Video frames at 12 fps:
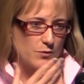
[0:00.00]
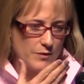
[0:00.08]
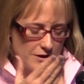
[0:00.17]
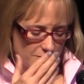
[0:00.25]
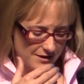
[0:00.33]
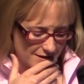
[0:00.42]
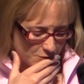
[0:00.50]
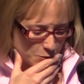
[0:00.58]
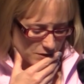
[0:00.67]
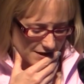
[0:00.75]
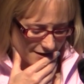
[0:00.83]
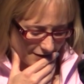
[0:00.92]
with me
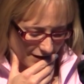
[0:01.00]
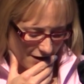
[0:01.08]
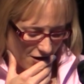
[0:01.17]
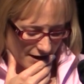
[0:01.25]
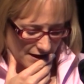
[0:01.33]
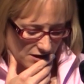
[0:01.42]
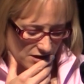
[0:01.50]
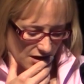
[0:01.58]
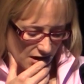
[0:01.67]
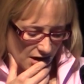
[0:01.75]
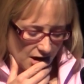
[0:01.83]
who's here in the audience,